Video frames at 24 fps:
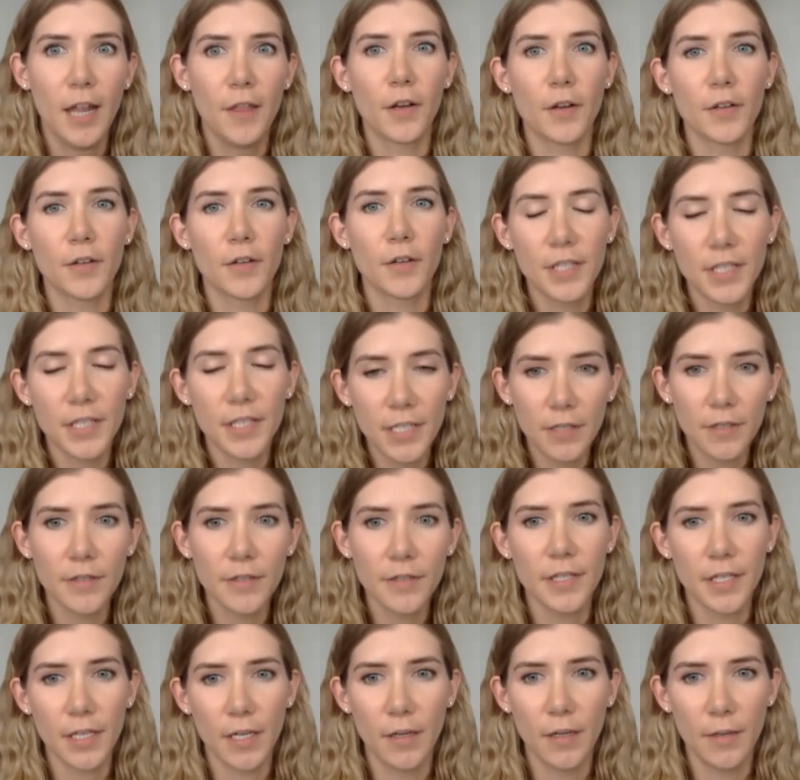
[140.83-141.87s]
there are still
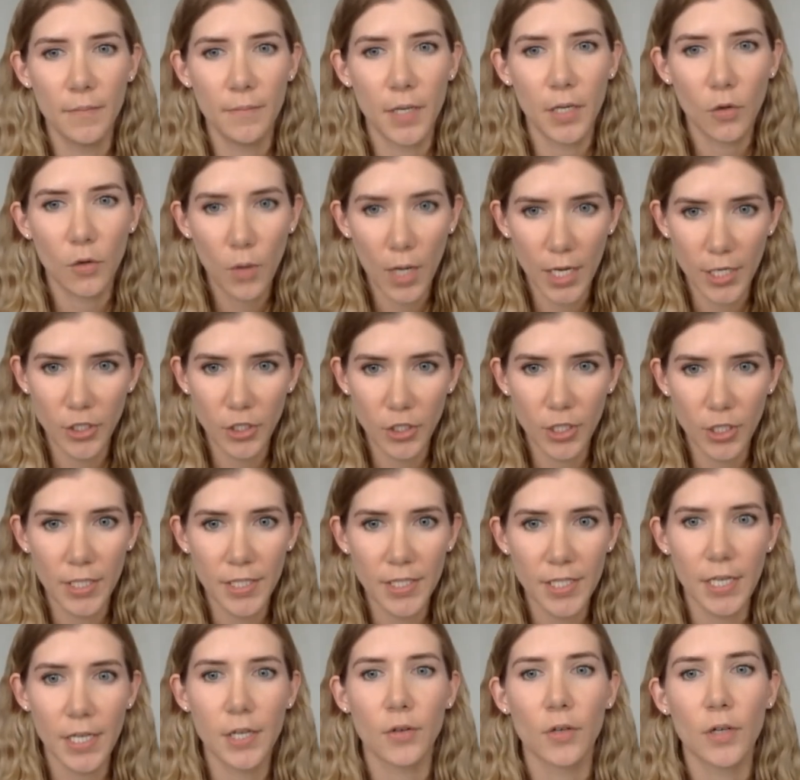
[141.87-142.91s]
some
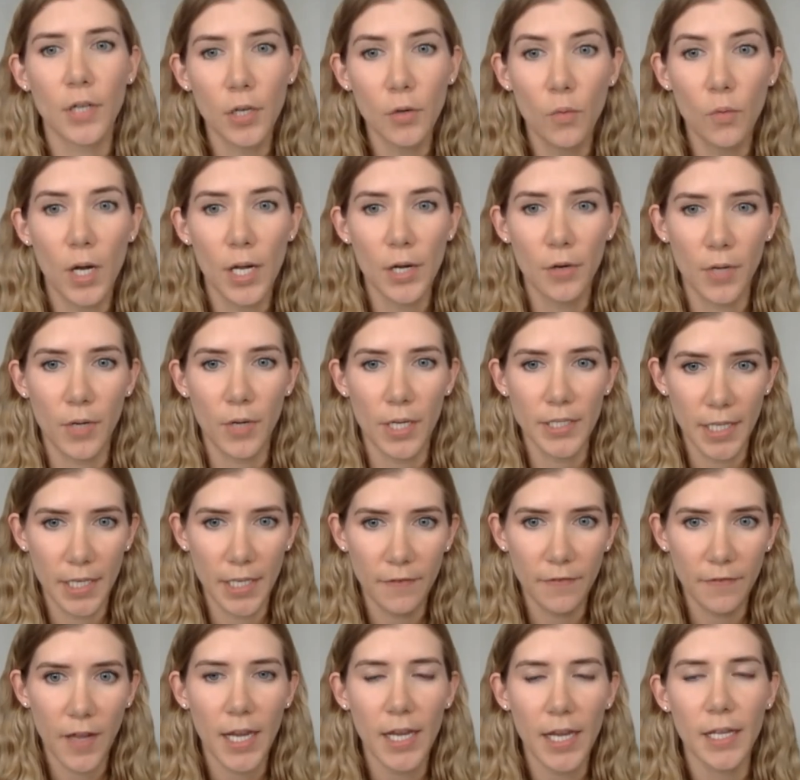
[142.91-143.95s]
questions that you're going to want to
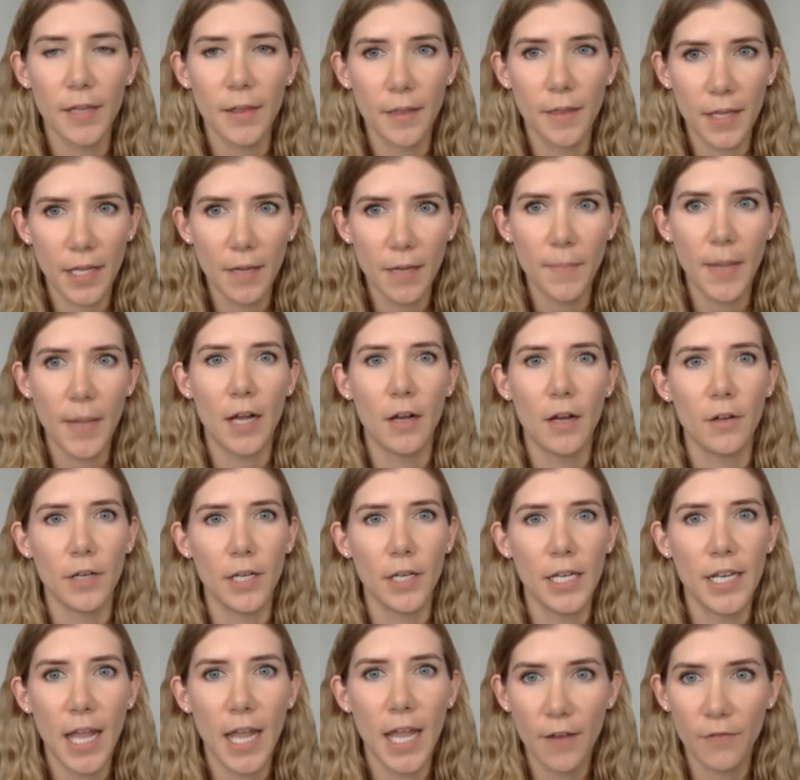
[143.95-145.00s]
identify and think about
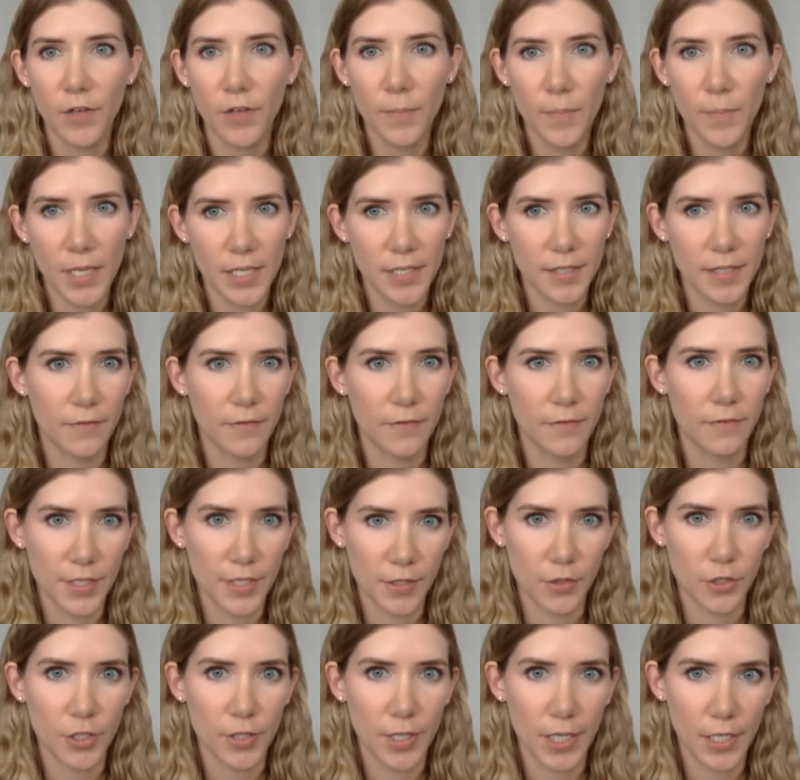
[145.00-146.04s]
in every piece of
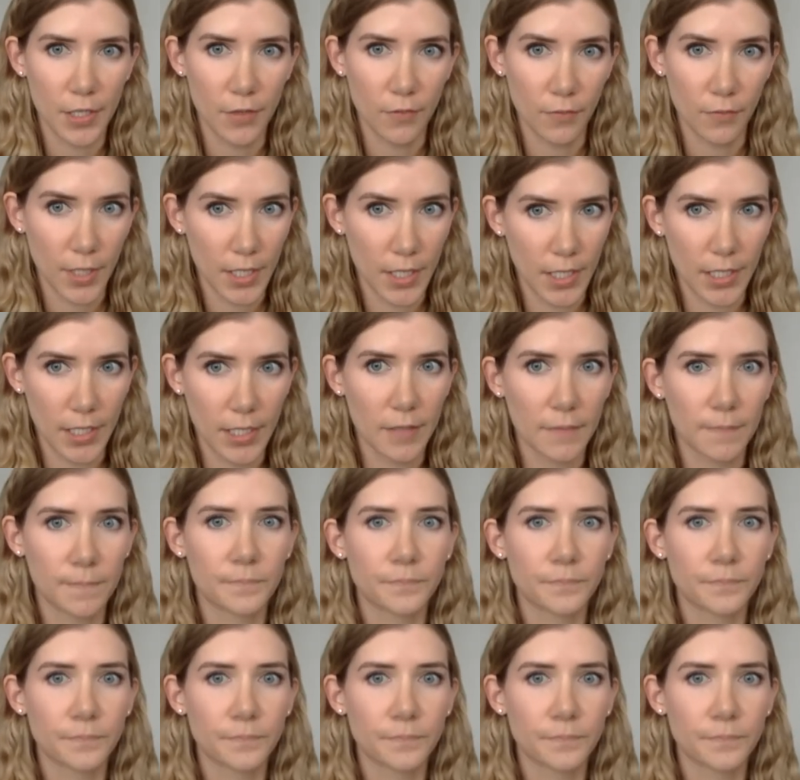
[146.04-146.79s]
research that you read.